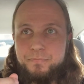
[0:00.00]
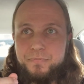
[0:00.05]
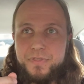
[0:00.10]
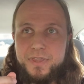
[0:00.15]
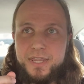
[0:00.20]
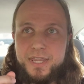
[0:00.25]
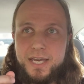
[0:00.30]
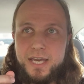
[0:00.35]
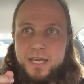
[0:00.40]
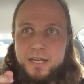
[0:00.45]

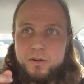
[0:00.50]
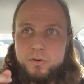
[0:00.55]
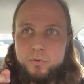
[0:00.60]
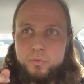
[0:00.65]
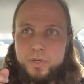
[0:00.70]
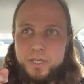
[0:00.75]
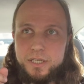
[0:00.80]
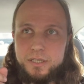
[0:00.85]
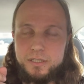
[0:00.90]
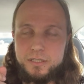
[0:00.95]
then
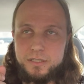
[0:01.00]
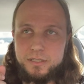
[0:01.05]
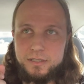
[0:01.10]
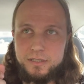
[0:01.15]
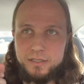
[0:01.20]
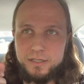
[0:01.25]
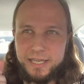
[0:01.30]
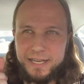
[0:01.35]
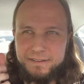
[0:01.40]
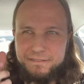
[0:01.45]
we
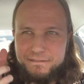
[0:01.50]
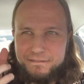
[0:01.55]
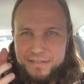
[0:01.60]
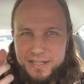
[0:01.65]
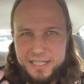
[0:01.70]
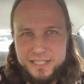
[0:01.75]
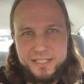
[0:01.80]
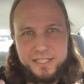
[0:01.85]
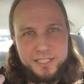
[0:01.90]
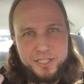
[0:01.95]
could like
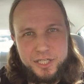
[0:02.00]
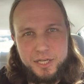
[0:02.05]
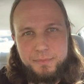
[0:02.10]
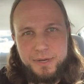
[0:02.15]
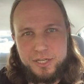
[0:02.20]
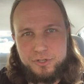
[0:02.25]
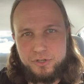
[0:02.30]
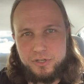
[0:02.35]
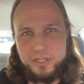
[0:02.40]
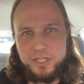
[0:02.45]
fix the
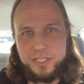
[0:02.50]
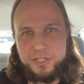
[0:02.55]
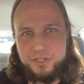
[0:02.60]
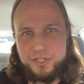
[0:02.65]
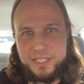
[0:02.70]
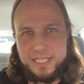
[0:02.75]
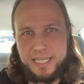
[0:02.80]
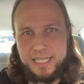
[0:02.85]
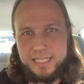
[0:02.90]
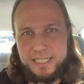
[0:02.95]
geometrical
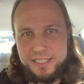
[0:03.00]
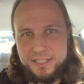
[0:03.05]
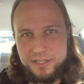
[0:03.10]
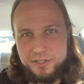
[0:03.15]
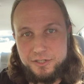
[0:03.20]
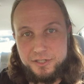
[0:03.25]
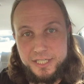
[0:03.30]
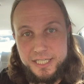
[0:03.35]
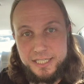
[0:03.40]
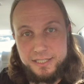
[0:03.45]
understandings
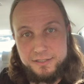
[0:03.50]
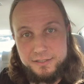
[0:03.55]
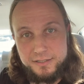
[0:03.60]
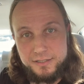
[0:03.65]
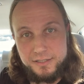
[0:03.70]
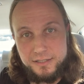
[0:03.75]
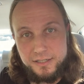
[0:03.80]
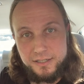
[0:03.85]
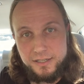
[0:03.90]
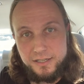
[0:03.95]

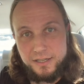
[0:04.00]
underneath.